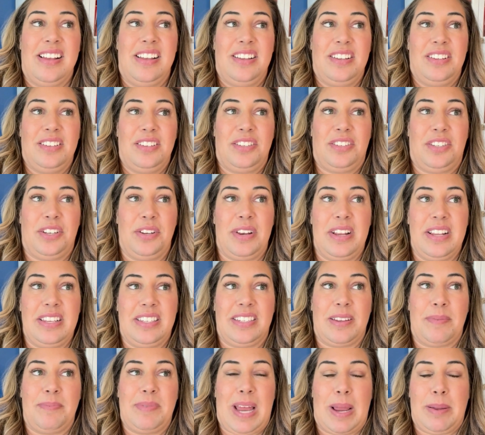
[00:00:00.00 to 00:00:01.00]

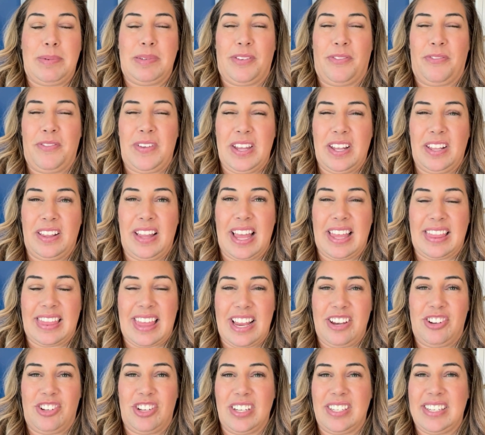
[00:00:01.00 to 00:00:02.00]
Students sometimes feel like
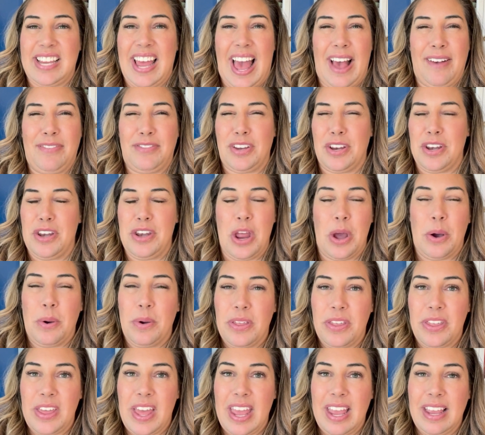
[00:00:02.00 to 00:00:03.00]
they just have to
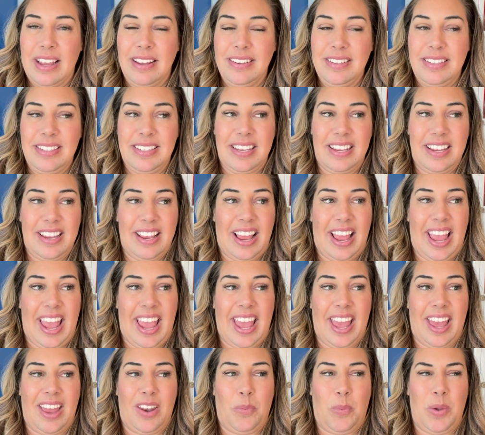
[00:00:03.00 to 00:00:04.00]
know things
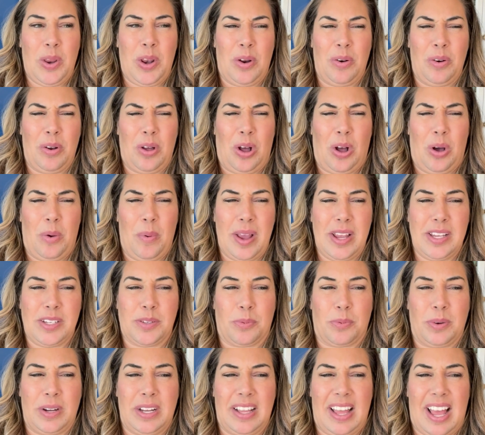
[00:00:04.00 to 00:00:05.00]
And we don't always
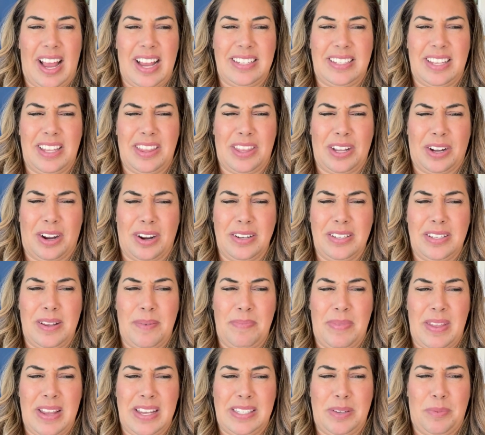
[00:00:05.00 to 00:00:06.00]
realize that there are
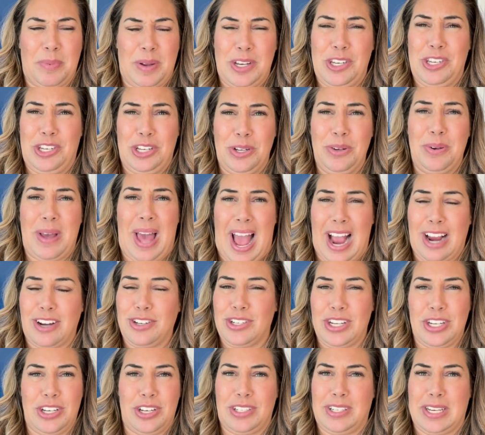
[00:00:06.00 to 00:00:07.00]
some things that we do actually just